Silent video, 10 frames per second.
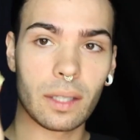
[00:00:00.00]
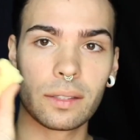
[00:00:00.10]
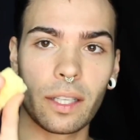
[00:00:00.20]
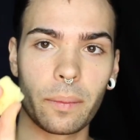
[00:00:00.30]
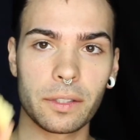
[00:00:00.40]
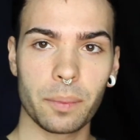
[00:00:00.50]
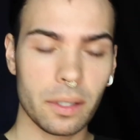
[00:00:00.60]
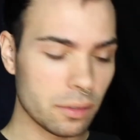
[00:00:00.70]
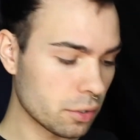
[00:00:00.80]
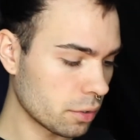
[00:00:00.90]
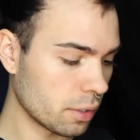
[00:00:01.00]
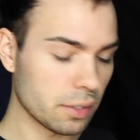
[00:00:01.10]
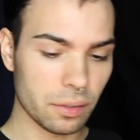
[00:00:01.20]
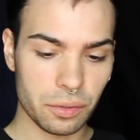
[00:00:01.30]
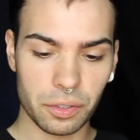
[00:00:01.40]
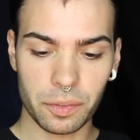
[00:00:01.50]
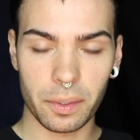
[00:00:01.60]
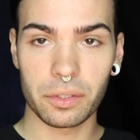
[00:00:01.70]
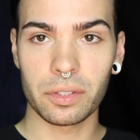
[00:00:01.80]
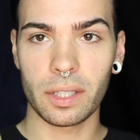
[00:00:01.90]
I take my sponge. These are just
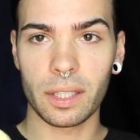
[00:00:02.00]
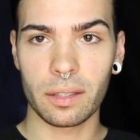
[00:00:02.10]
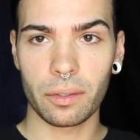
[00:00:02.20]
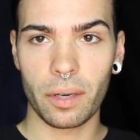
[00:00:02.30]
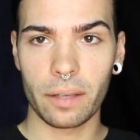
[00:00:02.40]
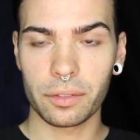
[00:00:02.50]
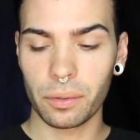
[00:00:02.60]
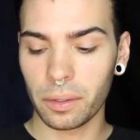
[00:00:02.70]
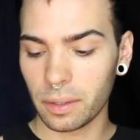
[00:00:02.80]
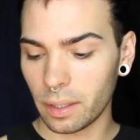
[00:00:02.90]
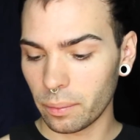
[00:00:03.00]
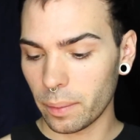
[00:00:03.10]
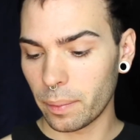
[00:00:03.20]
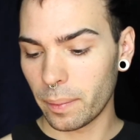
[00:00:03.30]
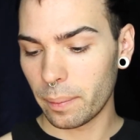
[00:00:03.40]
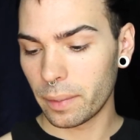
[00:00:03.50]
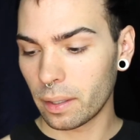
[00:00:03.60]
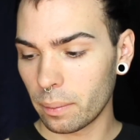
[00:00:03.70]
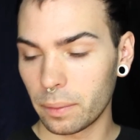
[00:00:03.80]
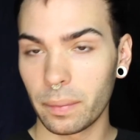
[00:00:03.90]
sponges I get at the craft store, and then I rip them up. They
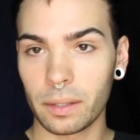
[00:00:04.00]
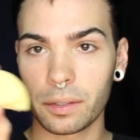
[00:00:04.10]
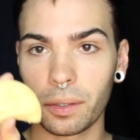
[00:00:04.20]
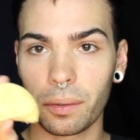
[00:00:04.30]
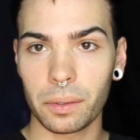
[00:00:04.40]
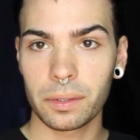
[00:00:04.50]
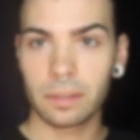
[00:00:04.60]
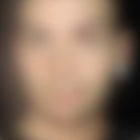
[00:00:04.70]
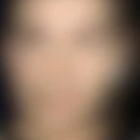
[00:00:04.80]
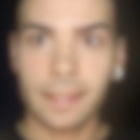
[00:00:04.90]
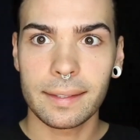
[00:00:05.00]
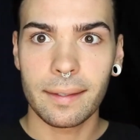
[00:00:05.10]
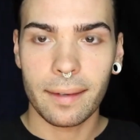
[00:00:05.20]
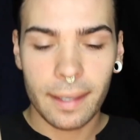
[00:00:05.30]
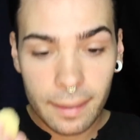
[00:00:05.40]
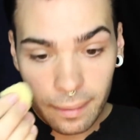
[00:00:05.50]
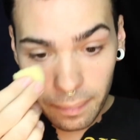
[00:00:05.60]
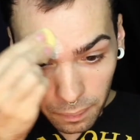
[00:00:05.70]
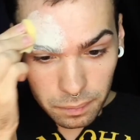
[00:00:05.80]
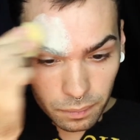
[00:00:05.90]
come in big circles. Let's get started.
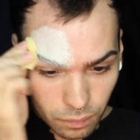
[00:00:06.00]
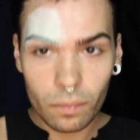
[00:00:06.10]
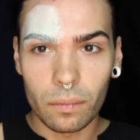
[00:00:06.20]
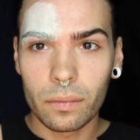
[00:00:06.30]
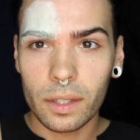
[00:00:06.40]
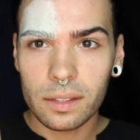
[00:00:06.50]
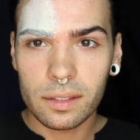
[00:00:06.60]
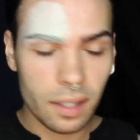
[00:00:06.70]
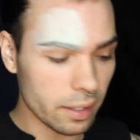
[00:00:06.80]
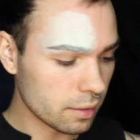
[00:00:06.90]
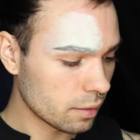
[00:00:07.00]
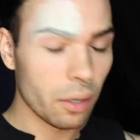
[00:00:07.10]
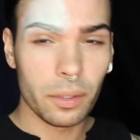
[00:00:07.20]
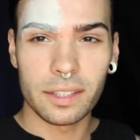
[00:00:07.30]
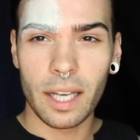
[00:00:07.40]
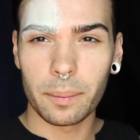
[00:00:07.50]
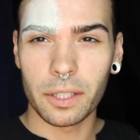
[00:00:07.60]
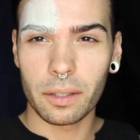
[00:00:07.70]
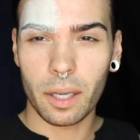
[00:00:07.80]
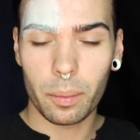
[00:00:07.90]
This is nice. I only dabbed
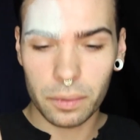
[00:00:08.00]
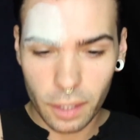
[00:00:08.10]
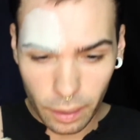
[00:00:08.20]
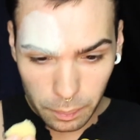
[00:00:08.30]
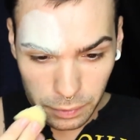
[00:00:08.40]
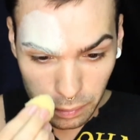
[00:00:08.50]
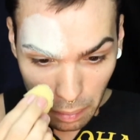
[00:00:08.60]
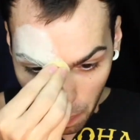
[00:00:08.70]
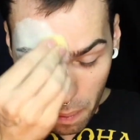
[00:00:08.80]
it a couple times.